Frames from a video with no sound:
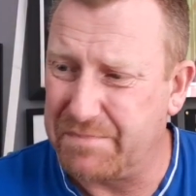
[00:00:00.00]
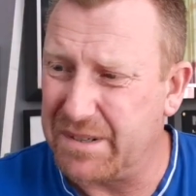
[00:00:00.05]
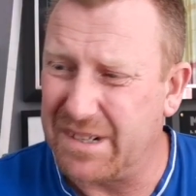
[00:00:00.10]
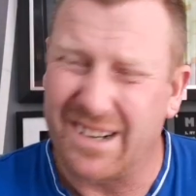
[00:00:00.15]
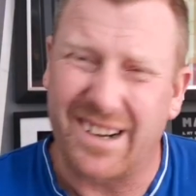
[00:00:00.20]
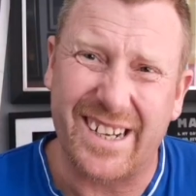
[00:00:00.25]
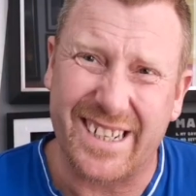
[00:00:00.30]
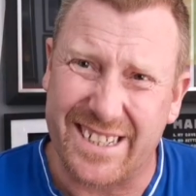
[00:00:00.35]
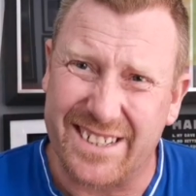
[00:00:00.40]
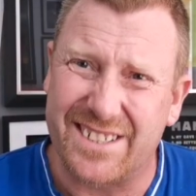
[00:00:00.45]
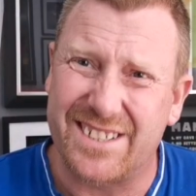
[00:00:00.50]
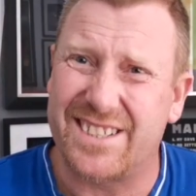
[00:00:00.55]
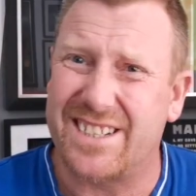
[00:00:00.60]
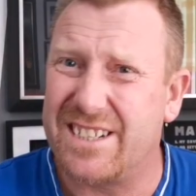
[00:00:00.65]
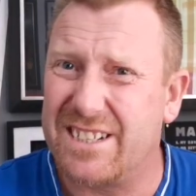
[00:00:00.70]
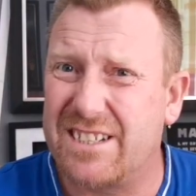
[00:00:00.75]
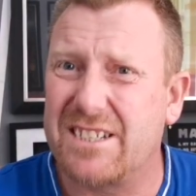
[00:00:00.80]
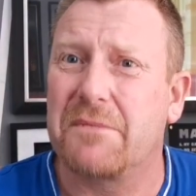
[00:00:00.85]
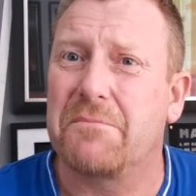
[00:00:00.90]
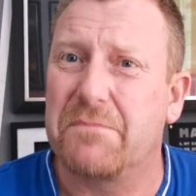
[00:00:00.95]
But I could
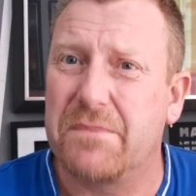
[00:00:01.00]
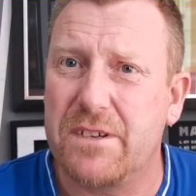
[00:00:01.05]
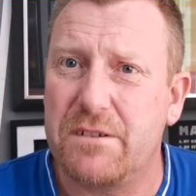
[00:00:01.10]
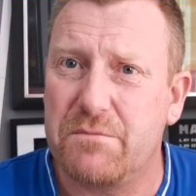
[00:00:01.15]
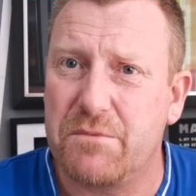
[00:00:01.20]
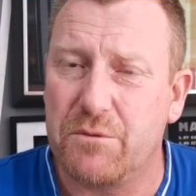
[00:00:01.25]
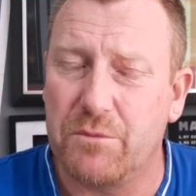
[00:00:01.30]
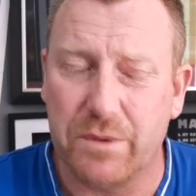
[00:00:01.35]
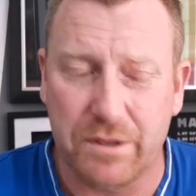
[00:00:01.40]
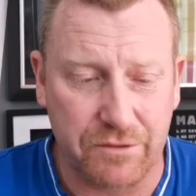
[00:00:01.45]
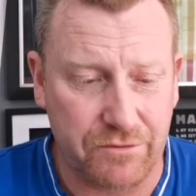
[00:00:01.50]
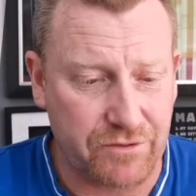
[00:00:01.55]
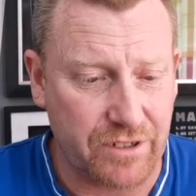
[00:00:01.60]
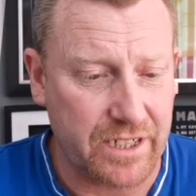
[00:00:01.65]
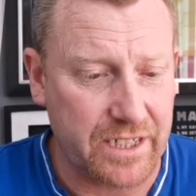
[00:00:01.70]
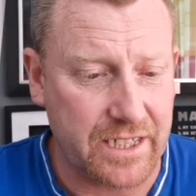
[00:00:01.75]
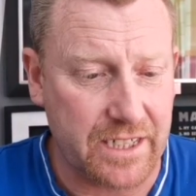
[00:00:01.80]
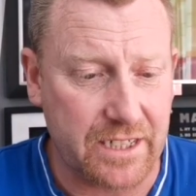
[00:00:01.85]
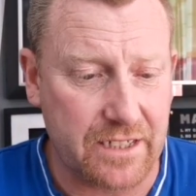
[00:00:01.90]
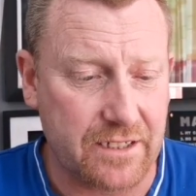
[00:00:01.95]
see some people will
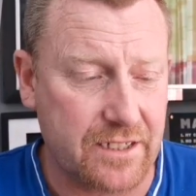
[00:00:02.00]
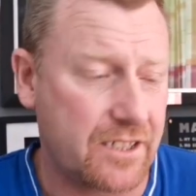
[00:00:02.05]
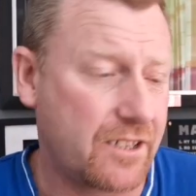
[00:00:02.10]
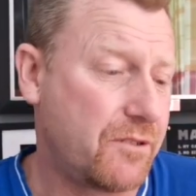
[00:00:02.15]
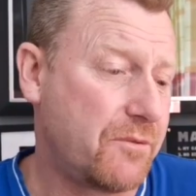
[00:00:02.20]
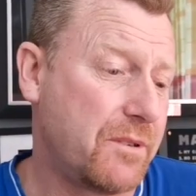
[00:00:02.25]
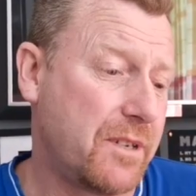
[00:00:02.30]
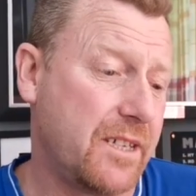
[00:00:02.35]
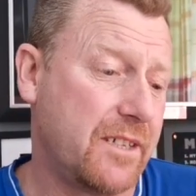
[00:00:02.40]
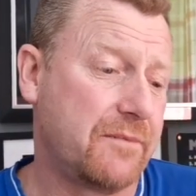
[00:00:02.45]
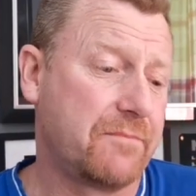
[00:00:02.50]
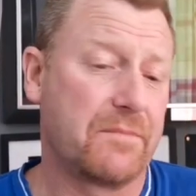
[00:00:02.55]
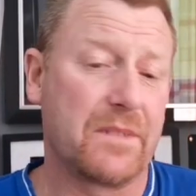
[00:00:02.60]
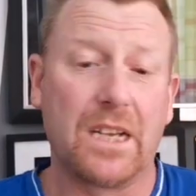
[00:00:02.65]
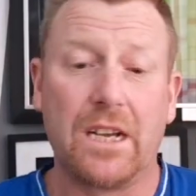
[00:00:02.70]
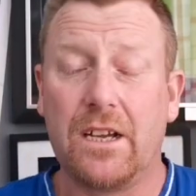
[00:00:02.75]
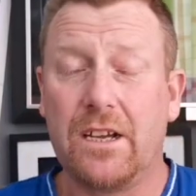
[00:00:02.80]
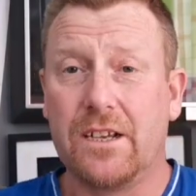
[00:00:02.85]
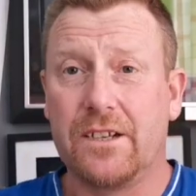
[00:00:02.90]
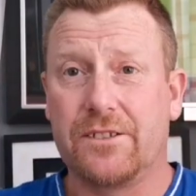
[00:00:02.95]
drink it. So
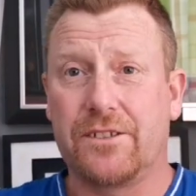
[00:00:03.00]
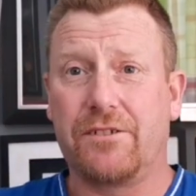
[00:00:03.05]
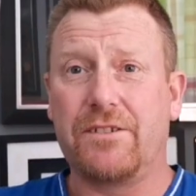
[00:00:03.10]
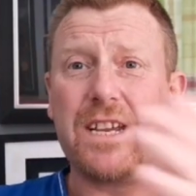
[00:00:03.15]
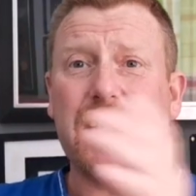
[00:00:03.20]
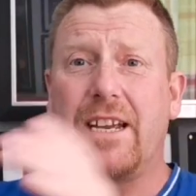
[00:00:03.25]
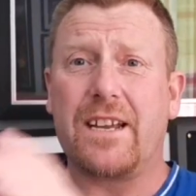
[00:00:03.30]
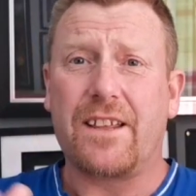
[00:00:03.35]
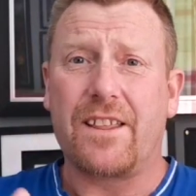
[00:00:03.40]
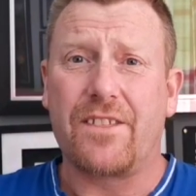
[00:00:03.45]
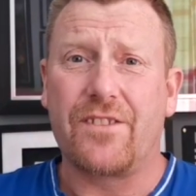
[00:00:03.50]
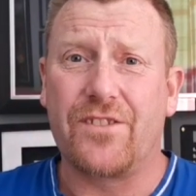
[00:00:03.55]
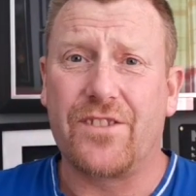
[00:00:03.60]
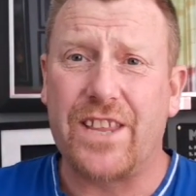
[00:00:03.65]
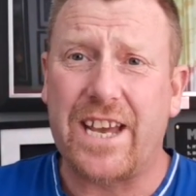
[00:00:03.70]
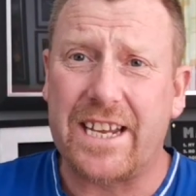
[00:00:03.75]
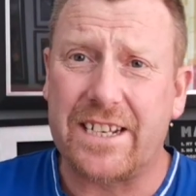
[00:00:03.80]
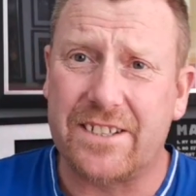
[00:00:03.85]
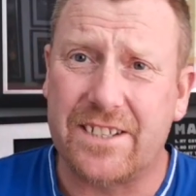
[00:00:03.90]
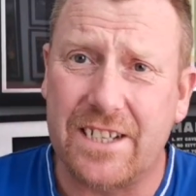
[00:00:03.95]
yeah,
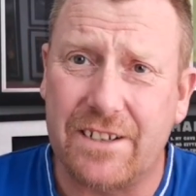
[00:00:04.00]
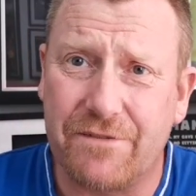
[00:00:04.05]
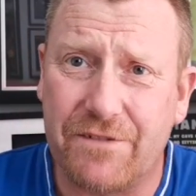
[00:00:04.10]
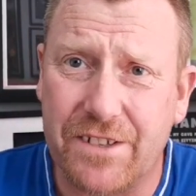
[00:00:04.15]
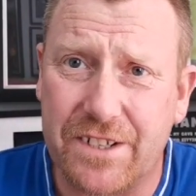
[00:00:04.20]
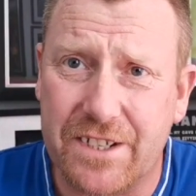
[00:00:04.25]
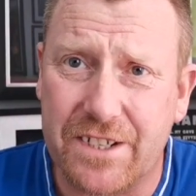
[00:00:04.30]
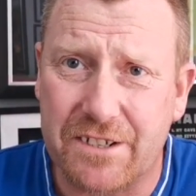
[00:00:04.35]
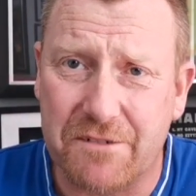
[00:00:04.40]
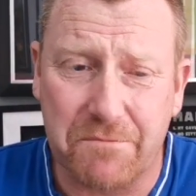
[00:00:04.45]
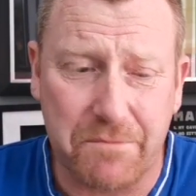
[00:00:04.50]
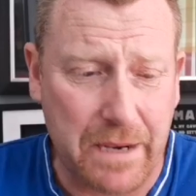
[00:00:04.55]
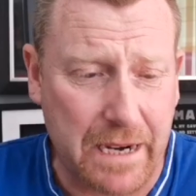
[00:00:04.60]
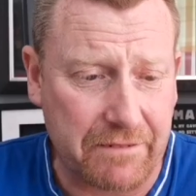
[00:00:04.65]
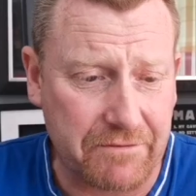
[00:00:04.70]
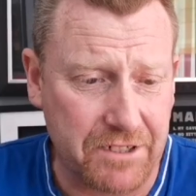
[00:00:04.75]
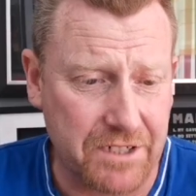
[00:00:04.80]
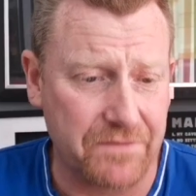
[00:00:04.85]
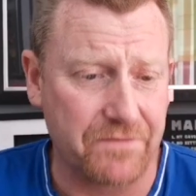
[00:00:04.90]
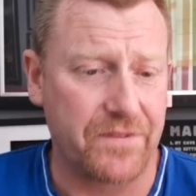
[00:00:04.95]
that's it for this
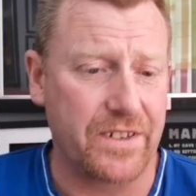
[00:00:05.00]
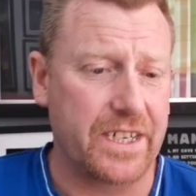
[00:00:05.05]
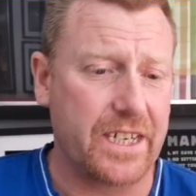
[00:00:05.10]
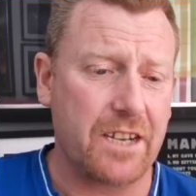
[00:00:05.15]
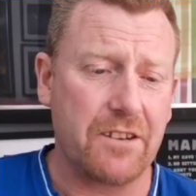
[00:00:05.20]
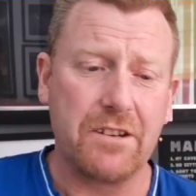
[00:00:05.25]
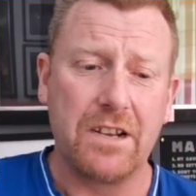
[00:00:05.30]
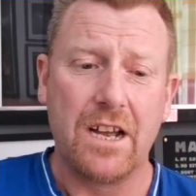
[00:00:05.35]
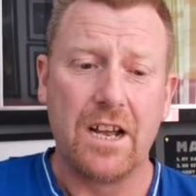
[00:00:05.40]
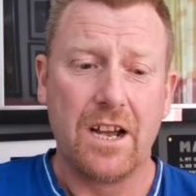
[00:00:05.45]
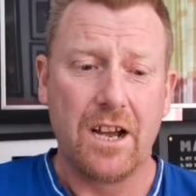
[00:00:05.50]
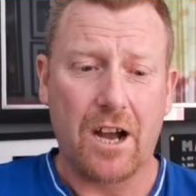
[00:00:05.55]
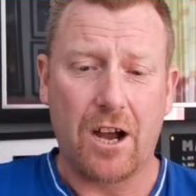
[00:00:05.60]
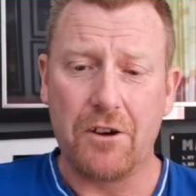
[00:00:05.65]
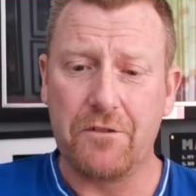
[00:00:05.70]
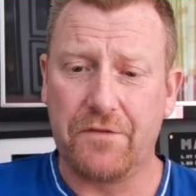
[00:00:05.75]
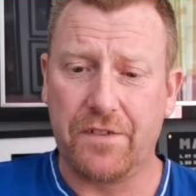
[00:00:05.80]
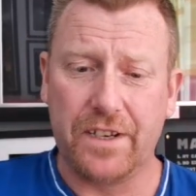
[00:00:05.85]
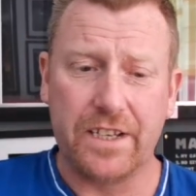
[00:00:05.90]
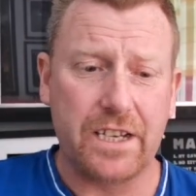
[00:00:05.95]
comparison video.
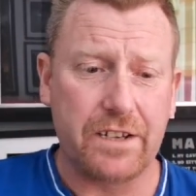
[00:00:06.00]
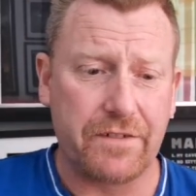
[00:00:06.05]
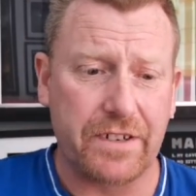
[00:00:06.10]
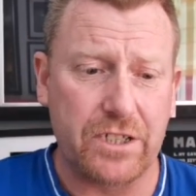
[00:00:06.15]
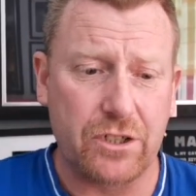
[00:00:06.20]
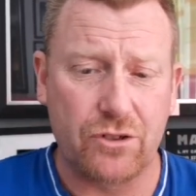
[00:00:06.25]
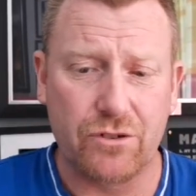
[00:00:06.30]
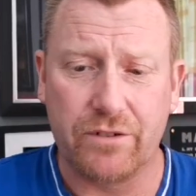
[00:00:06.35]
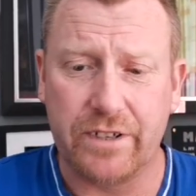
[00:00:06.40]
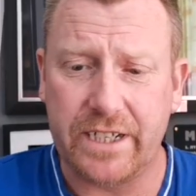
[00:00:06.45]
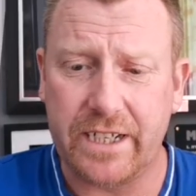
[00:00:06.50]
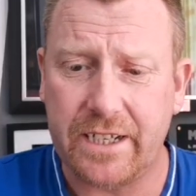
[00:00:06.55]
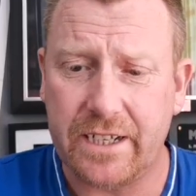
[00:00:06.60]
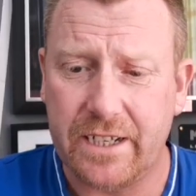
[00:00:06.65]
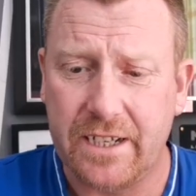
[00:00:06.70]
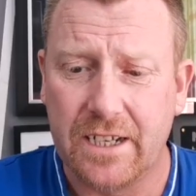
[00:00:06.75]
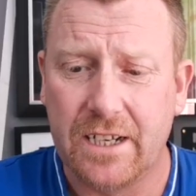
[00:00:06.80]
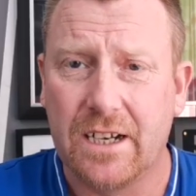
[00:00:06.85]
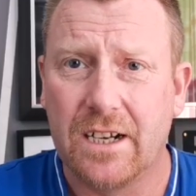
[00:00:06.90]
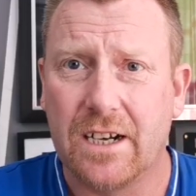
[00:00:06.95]
Hopefully you've enjoyed
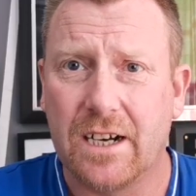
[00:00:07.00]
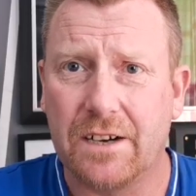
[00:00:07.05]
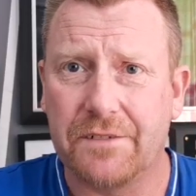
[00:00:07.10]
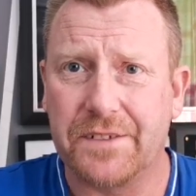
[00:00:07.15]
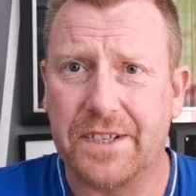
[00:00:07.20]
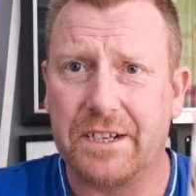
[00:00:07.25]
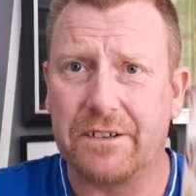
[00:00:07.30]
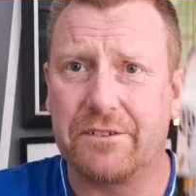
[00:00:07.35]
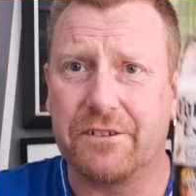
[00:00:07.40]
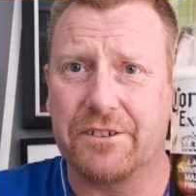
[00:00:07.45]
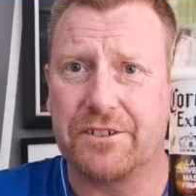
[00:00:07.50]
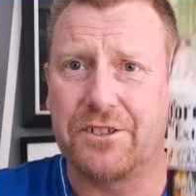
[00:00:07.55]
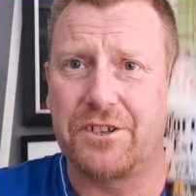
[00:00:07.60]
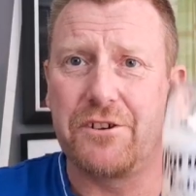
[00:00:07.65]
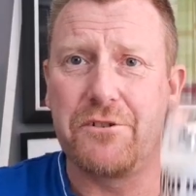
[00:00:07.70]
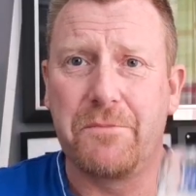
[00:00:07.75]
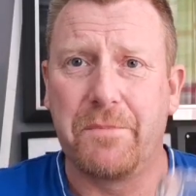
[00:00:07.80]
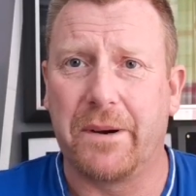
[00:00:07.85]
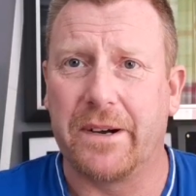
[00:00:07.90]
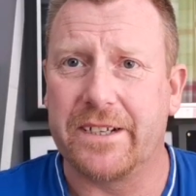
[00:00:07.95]
it. I've now got
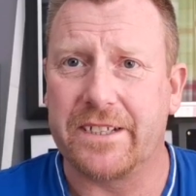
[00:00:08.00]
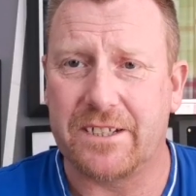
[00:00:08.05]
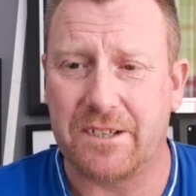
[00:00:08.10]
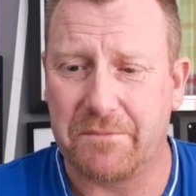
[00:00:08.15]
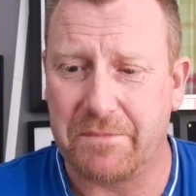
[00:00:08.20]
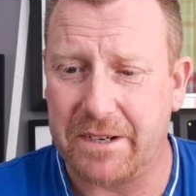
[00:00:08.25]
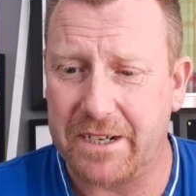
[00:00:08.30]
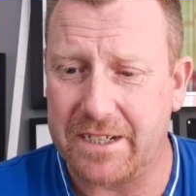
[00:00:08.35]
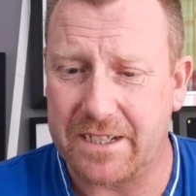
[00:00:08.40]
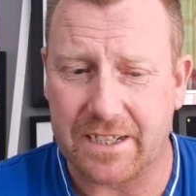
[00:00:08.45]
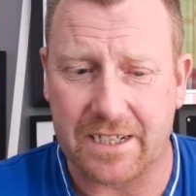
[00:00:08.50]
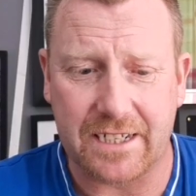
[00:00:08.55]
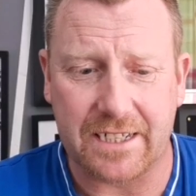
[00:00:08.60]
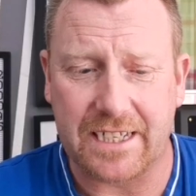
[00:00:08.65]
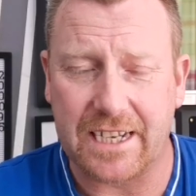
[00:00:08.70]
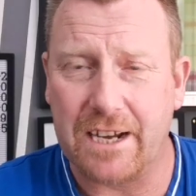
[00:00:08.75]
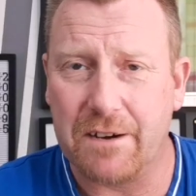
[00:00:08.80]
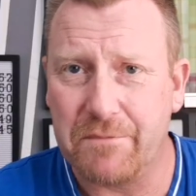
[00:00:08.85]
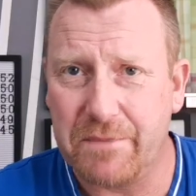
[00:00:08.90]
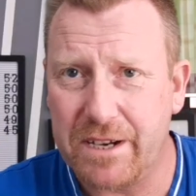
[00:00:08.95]
2 pints of beer to
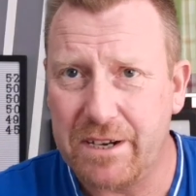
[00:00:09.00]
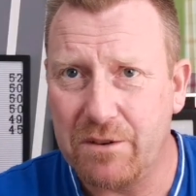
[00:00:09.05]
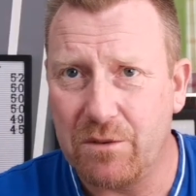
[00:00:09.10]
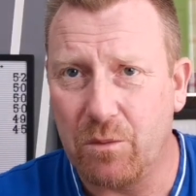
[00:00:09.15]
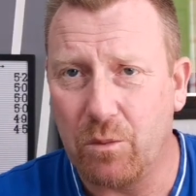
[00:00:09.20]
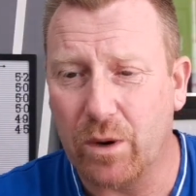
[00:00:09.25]
get down me.